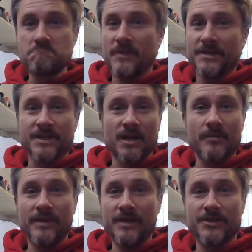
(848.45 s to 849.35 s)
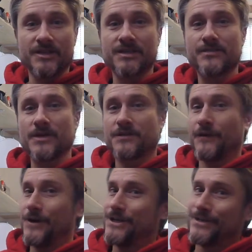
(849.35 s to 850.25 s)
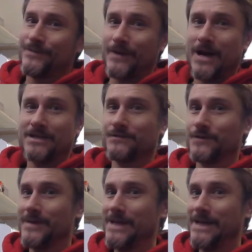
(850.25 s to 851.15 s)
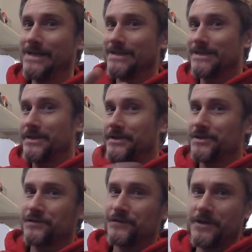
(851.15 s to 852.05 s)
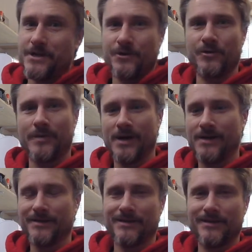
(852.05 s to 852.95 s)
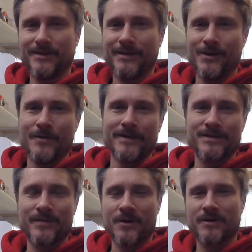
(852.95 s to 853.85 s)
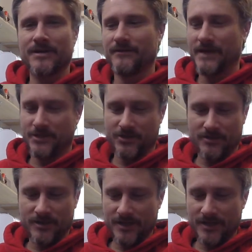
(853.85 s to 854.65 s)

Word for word: It's gonna be just as much for a surprise for me as it is for you, but you know, that's part of the adventure.